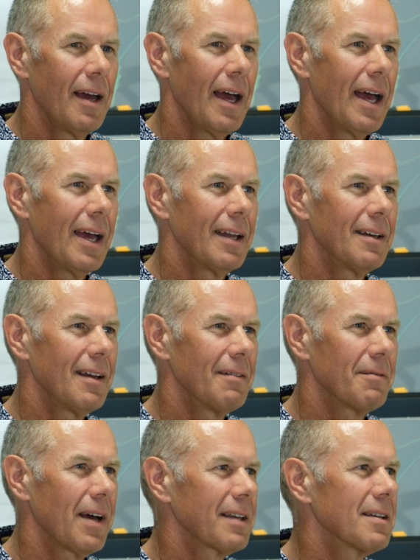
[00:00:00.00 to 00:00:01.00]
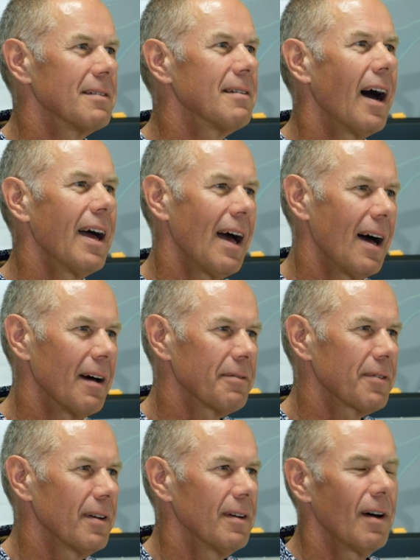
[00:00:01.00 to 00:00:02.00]
And in fact, the day
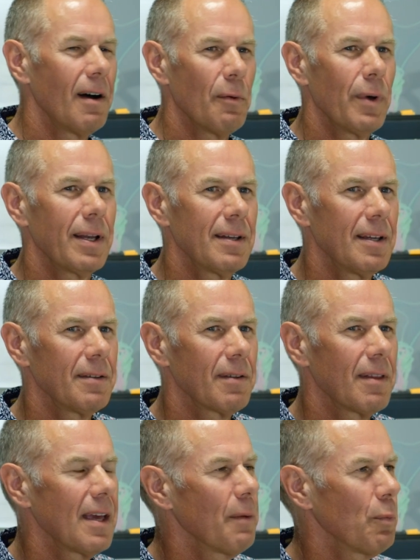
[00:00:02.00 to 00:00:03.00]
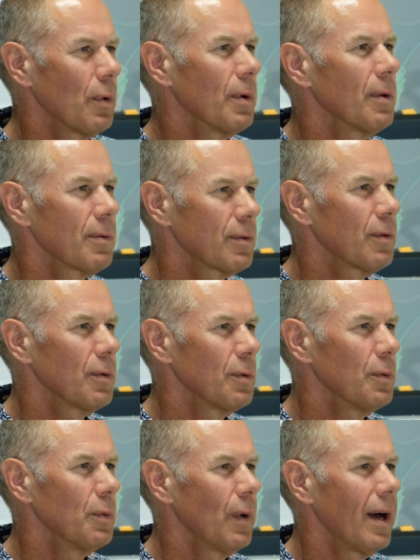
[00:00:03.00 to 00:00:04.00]
after, I went into the Epworth
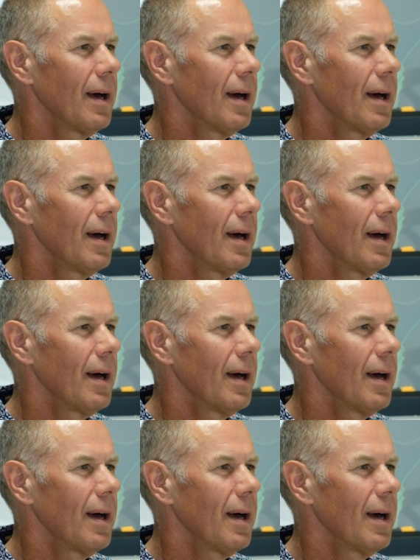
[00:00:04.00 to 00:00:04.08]
to